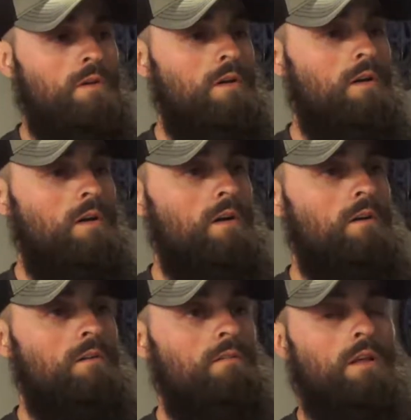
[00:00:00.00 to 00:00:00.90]

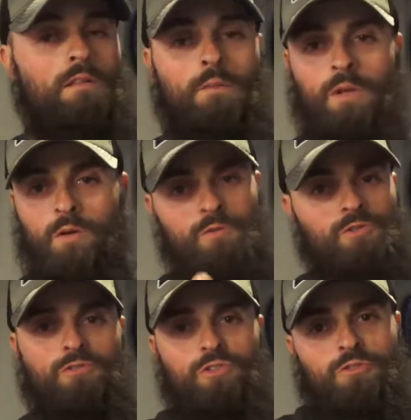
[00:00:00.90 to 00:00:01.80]
Let me know what
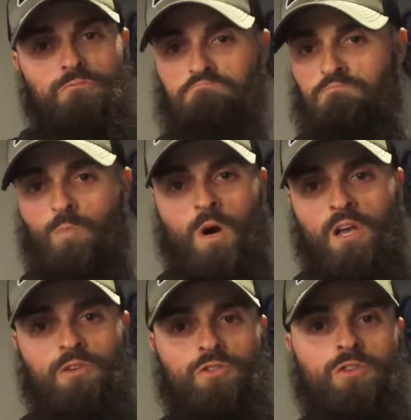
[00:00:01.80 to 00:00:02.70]
you shoot, why
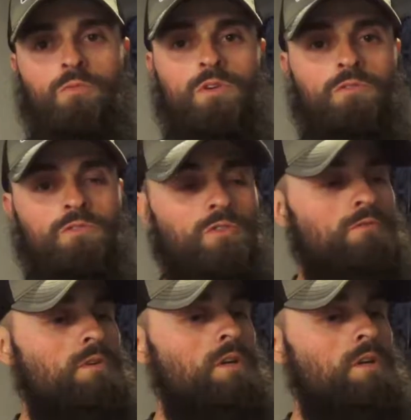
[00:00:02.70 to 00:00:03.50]
you shoot what you shoot.